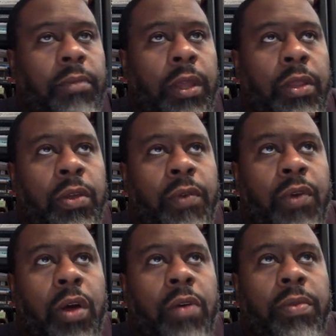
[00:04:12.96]
the
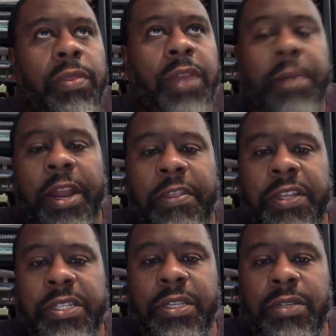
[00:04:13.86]
overall, think about a
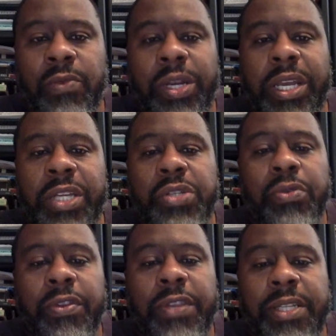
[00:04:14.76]
thesis. What is
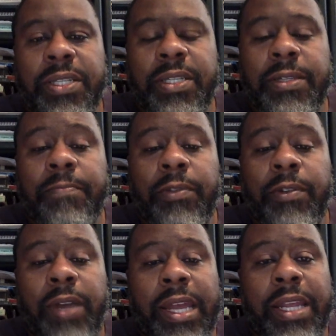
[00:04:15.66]
your thesis?
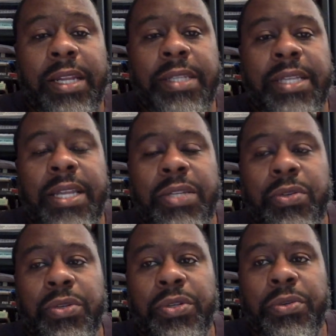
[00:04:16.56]
Right? In a sentence or
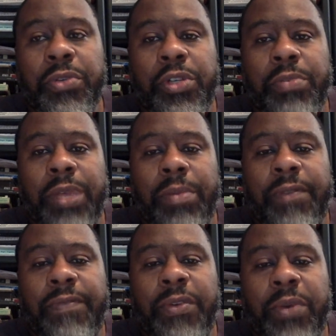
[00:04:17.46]
two, you should be able to
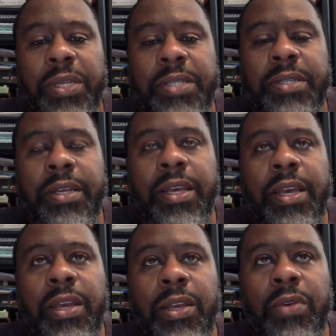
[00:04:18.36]
focus
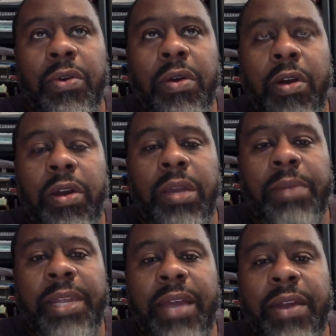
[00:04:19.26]
your
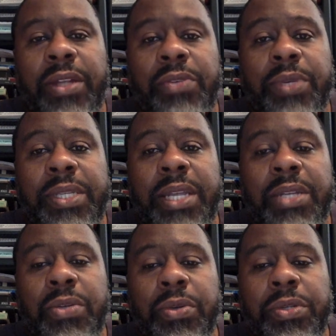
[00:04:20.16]
argument down into a
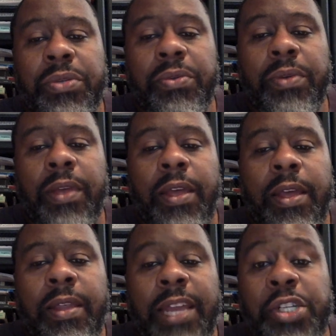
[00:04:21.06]
sentence or two
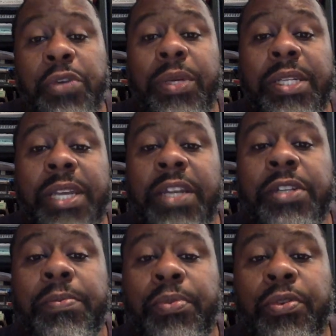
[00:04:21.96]
that you intend
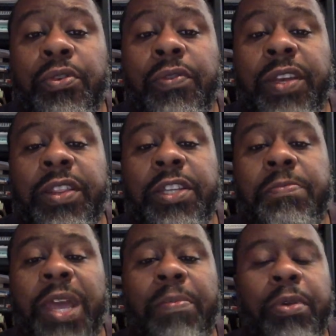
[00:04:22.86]
to prove in this
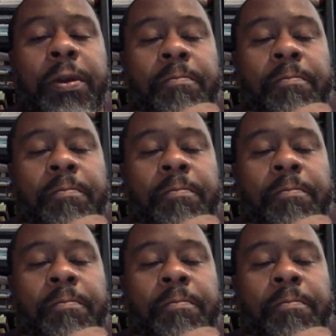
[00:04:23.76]
paper.